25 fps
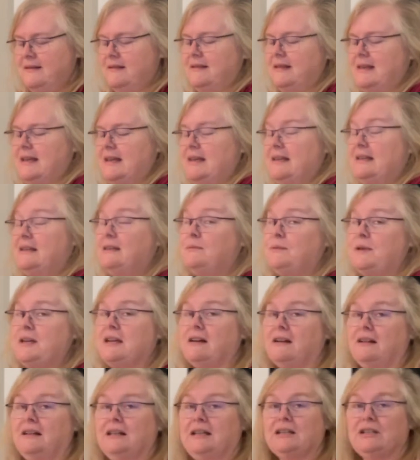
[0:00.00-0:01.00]
the sweet
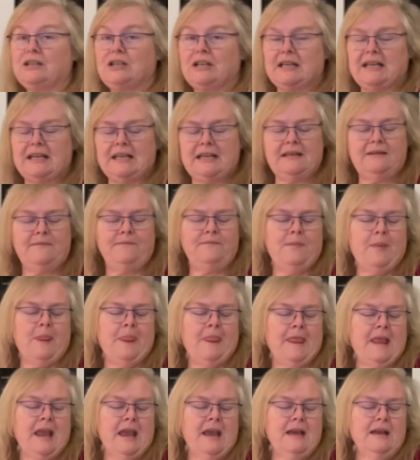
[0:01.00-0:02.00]
garlic chicken.
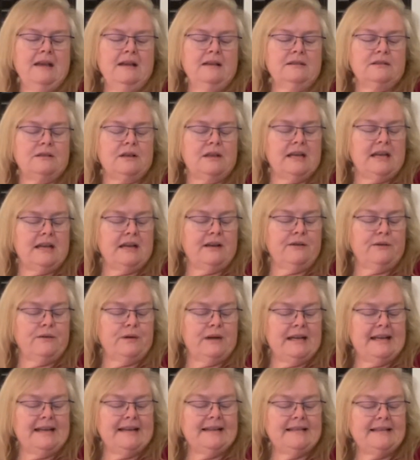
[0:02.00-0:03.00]
So the
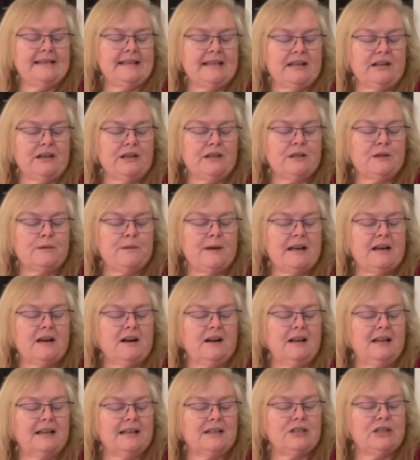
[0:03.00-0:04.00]
ingredients in our sweet
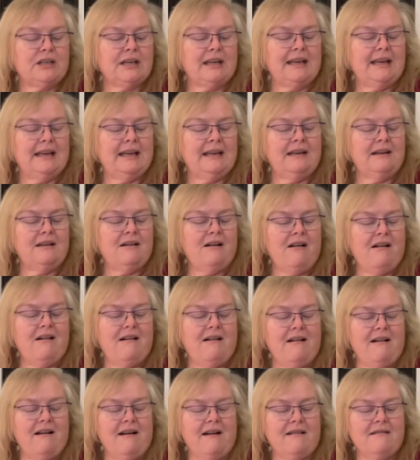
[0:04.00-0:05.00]
garlic chicken
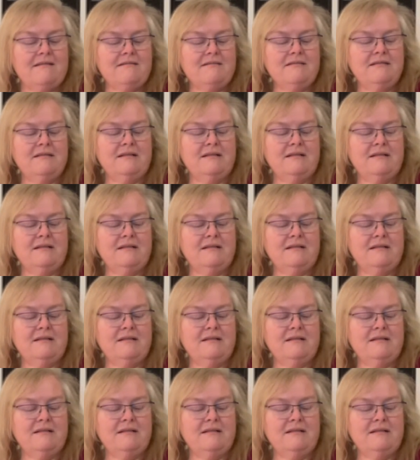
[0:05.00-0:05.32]
are